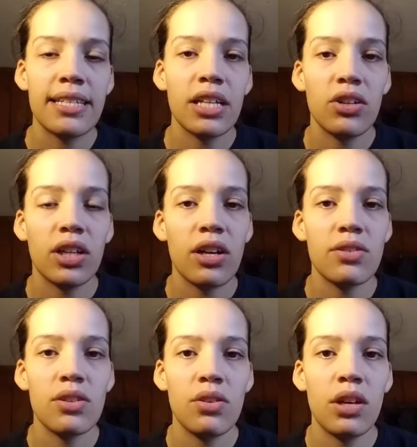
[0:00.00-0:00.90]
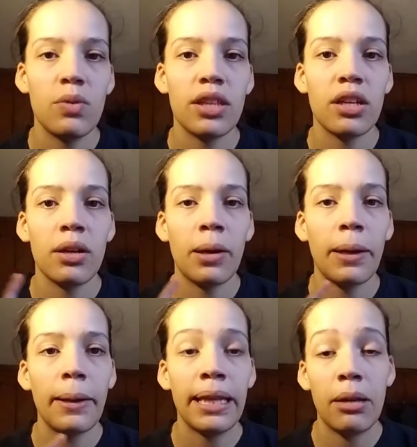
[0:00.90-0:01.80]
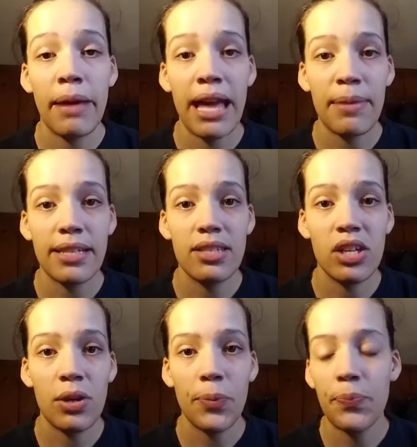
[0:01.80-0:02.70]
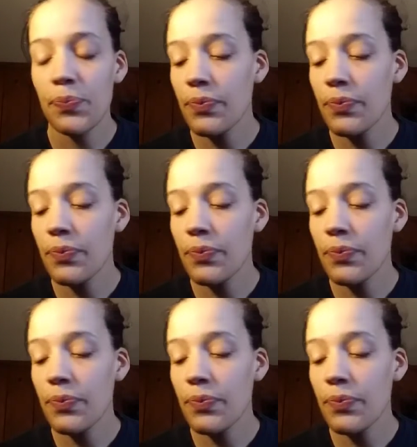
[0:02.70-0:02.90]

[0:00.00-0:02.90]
and you can also do it with your little babies too.